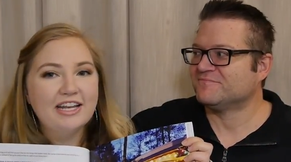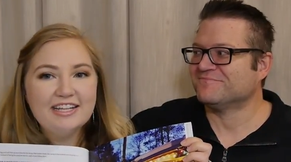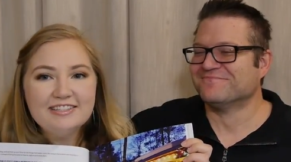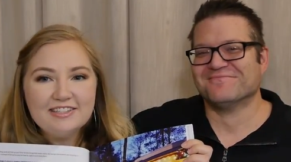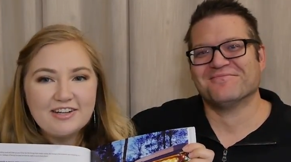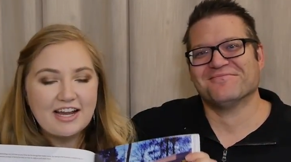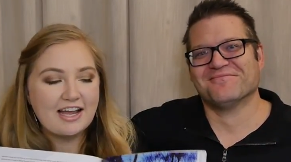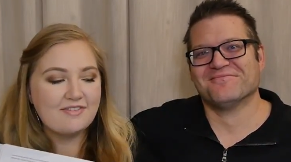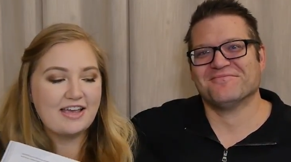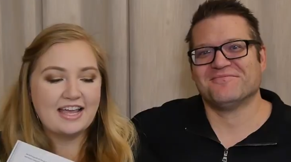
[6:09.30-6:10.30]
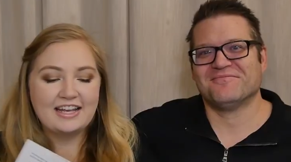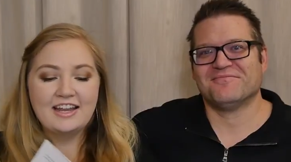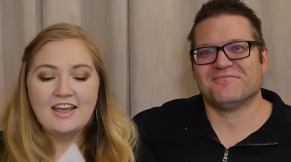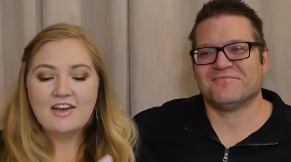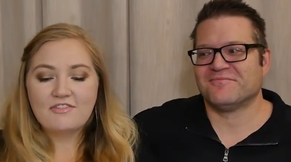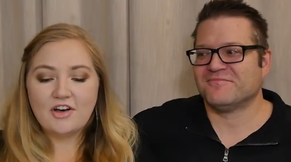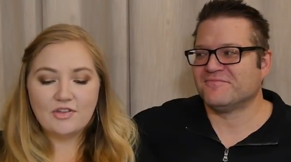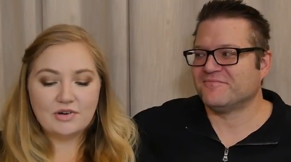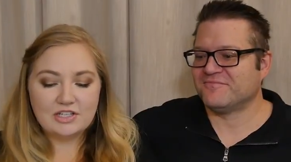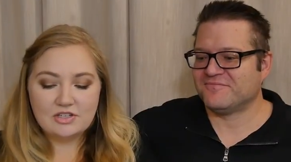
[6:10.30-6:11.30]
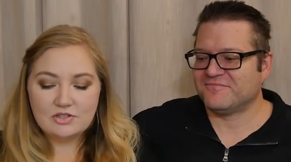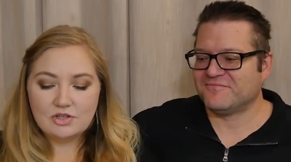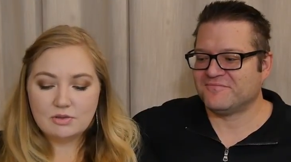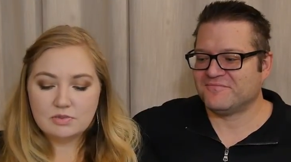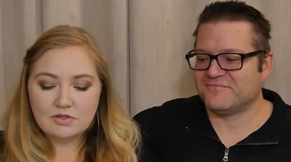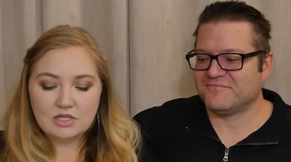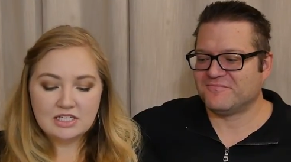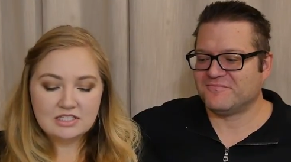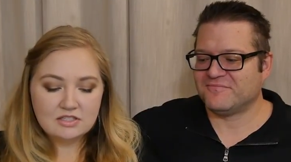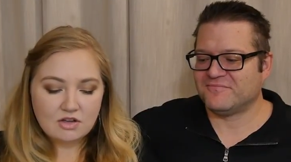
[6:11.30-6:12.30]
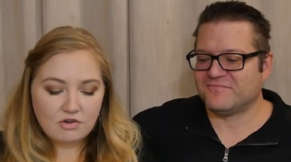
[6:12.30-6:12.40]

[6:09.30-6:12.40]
Speaker 1: mm-hmm. instagram and follow on youtube so it is so